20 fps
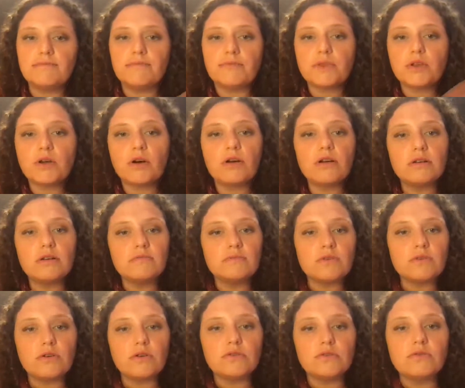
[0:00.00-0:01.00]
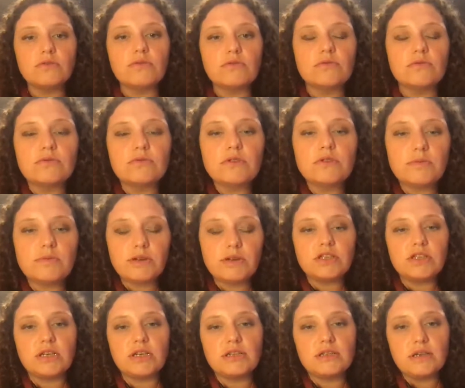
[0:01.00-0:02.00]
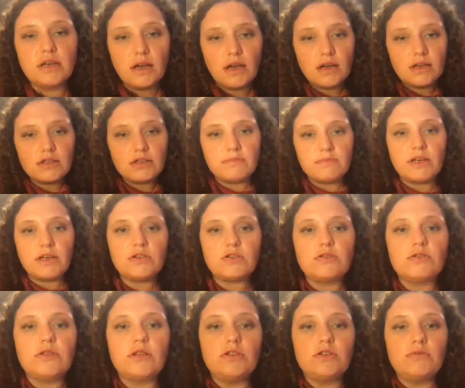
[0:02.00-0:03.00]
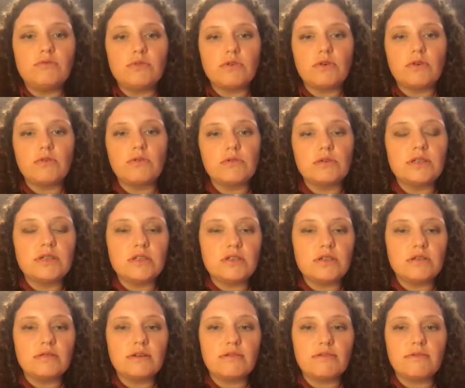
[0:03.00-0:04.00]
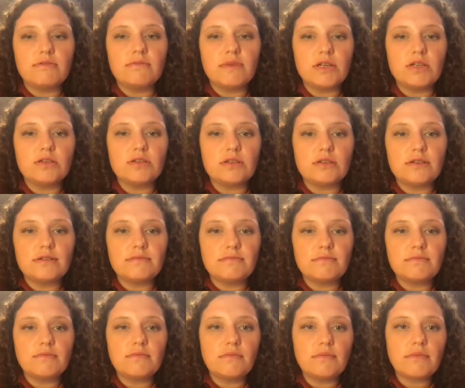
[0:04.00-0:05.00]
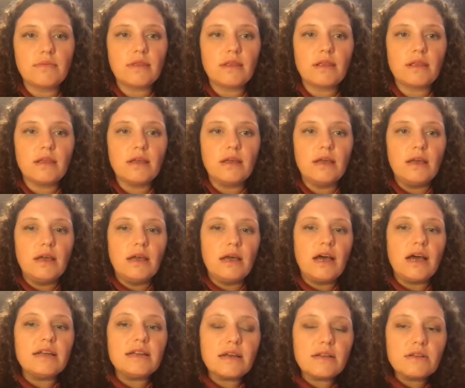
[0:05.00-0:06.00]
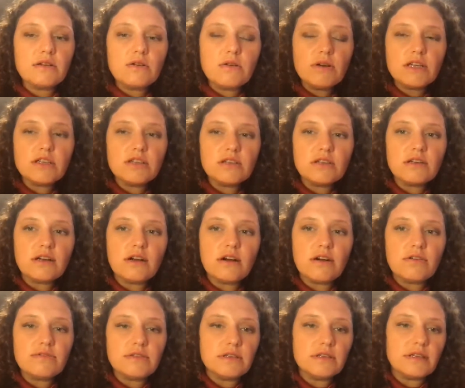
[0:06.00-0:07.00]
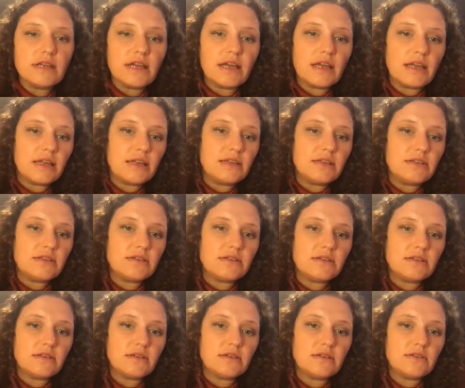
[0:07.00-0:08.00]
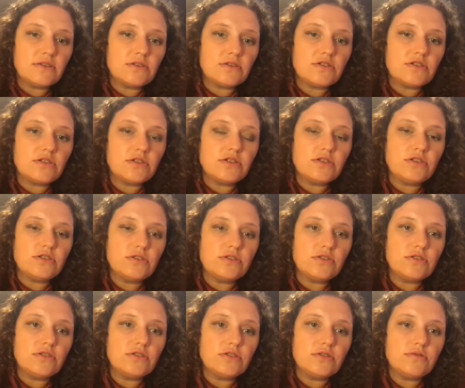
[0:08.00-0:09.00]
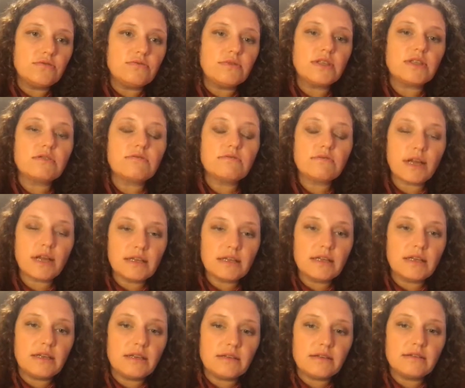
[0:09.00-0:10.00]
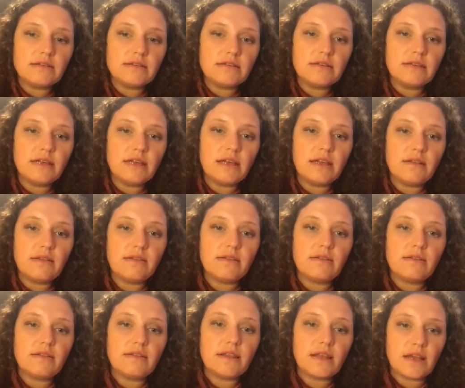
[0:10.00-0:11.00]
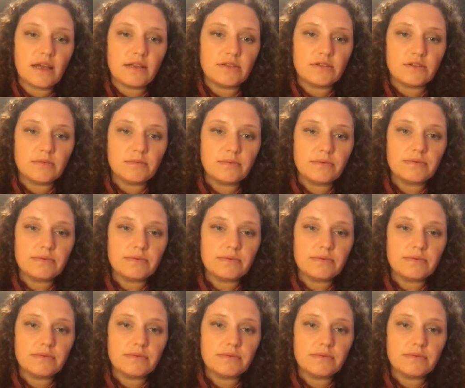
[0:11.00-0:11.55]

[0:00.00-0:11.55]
columns on your spreadsheet to make sure that you record additional information. Another question I often get is, should you do risk ranking in the HAZOP?